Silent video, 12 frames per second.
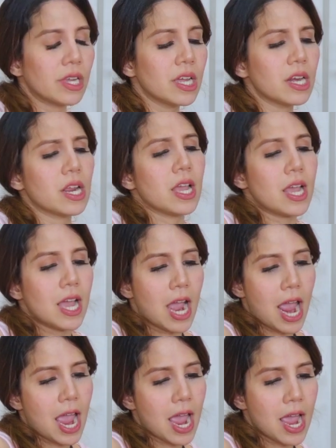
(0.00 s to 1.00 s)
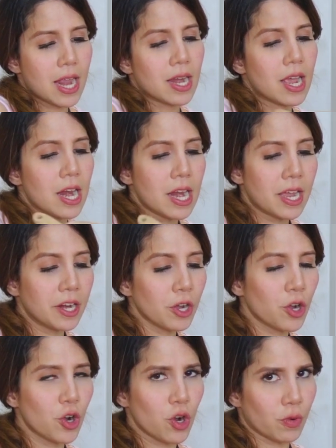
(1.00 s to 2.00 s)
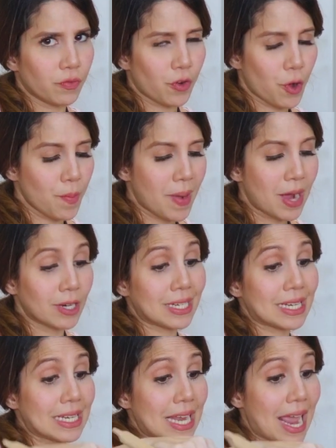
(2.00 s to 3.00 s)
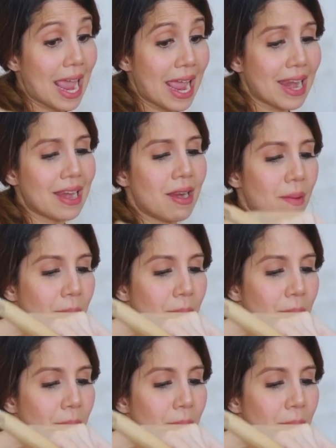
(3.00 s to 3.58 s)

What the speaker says: it and let it cook for about 10